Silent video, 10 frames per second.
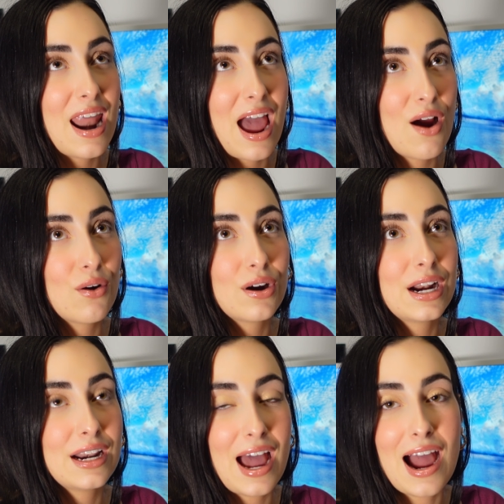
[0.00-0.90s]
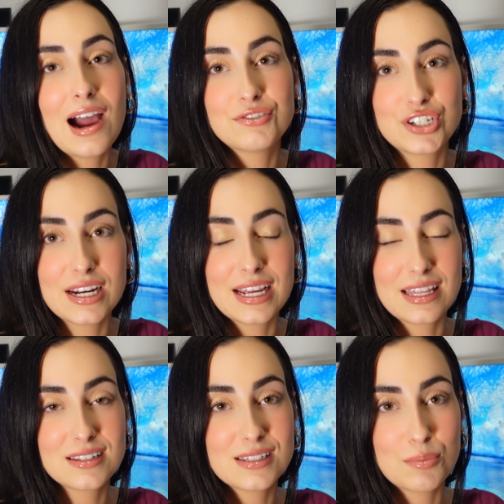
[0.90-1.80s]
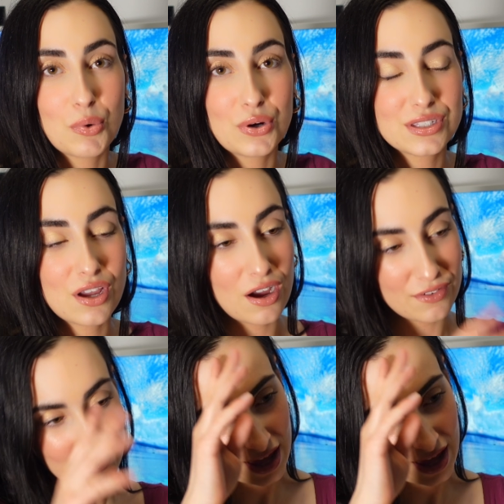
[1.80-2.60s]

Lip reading: hour and a half trying to get the supports off,